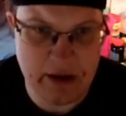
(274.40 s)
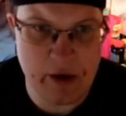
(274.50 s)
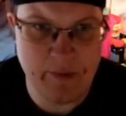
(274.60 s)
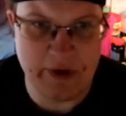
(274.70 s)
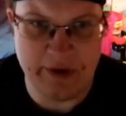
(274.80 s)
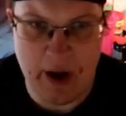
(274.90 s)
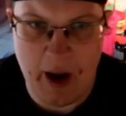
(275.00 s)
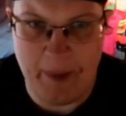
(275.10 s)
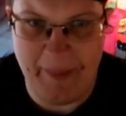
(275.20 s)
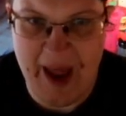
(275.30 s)
come with
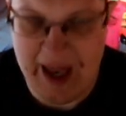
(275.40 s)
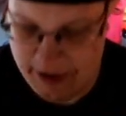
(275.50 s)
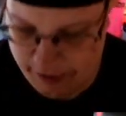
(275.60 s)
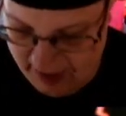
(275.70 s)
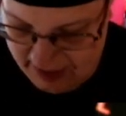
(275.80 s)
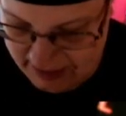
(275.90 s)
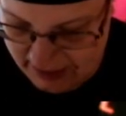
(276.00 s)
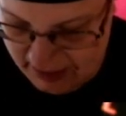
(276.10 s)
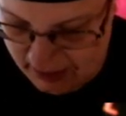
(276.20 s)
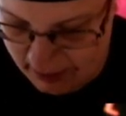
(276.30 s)
a pen. You had to
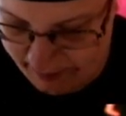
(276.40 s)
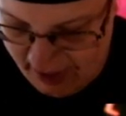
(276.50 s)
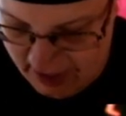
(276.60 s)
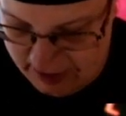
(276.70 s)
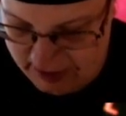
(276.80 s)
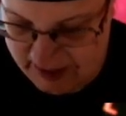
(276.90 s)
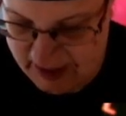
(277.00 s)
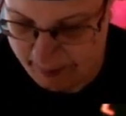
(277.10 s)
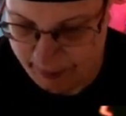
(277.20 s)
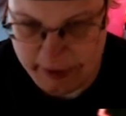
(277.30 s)
get a pen
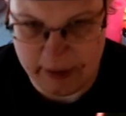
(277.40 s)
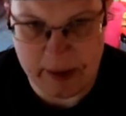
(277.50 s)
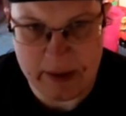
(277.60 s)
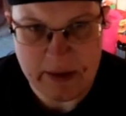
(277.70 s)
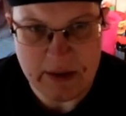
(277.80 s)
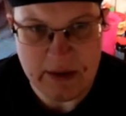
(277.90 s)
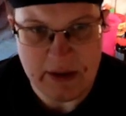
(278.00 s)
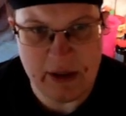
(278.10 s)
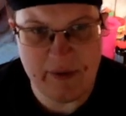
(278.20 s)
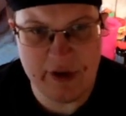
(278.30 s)
separately,
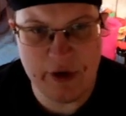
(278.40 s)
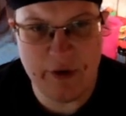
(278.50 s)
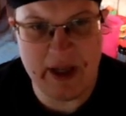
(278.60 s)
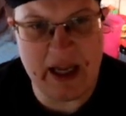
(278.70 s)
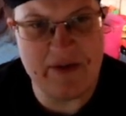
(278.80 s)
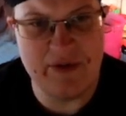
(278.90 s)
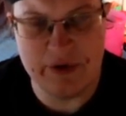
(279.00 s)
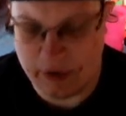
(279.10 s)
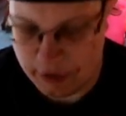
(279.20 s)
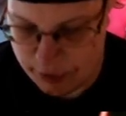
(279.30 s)
even though they gave you
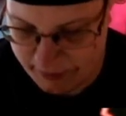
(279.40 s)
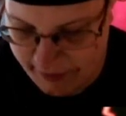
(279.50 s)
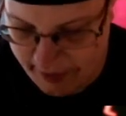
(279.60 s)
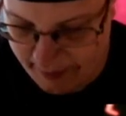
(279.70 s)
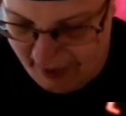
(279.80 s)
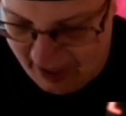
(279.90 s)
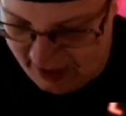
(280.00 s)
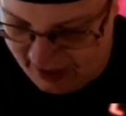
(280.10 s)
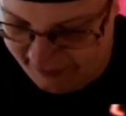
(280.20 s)
the loop for the pen. I